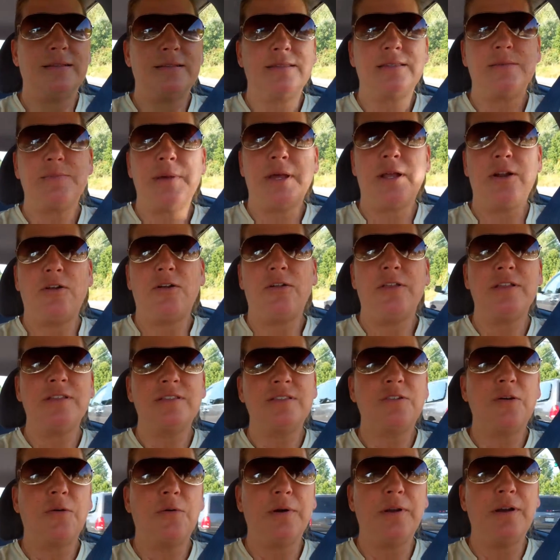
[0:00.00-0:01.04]
that's about all
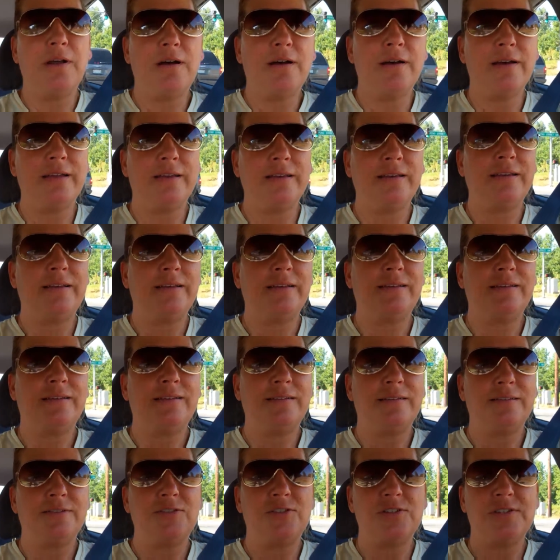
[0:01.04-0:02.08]
that's going on.
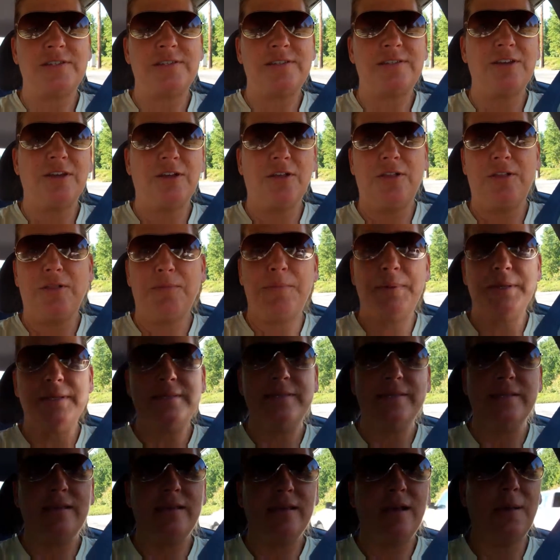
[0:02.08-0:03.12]
Just still busy